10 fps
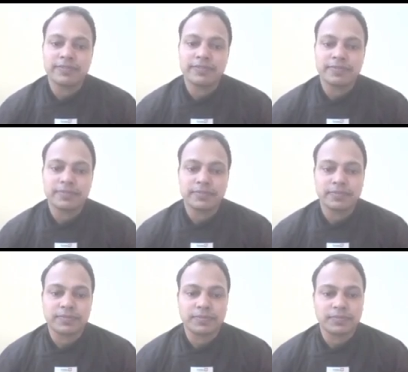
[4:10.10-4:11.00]

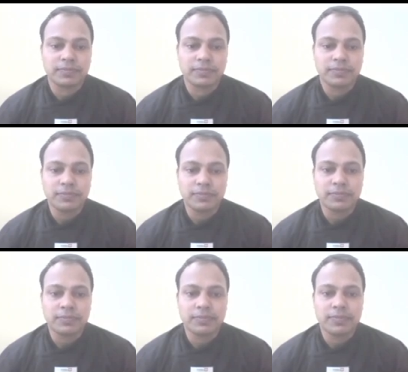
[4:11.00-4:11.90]
(silence)